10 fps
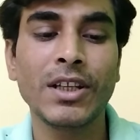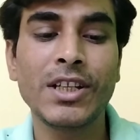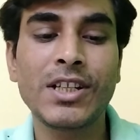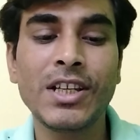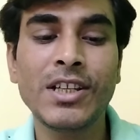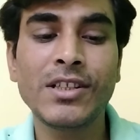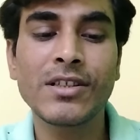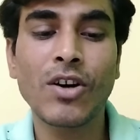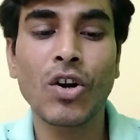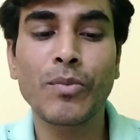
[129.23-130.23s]
It
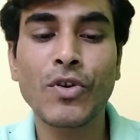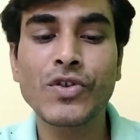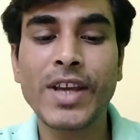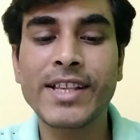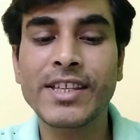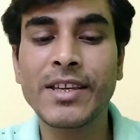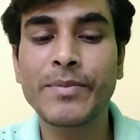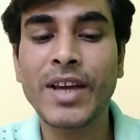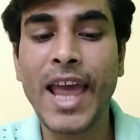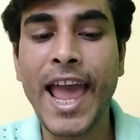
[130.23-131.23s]
is almost as
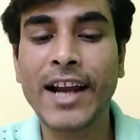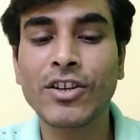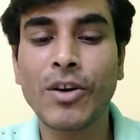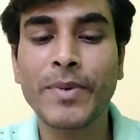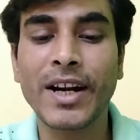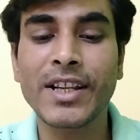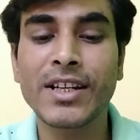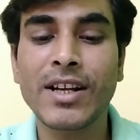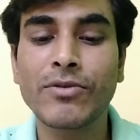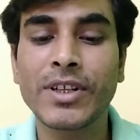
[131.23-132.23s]
if the act of
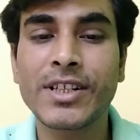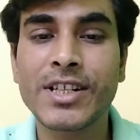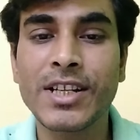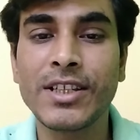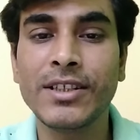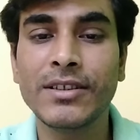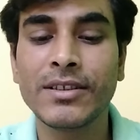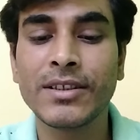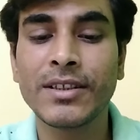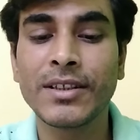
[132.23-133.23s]
cutting down a
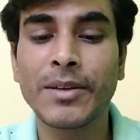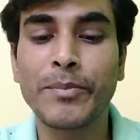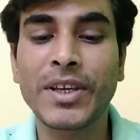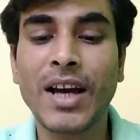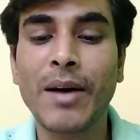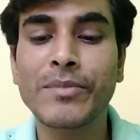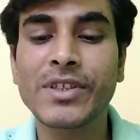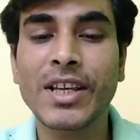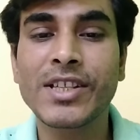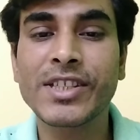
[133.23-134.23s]
tree becomes
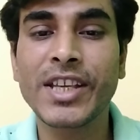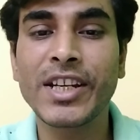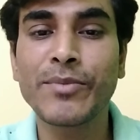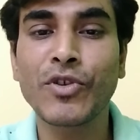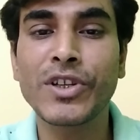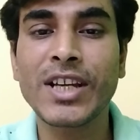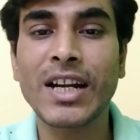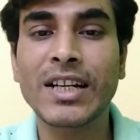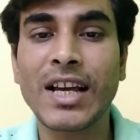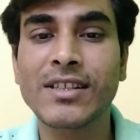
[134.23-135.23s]
a
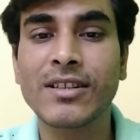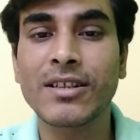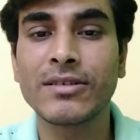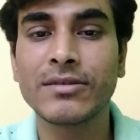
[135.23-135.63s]
ceremonial task.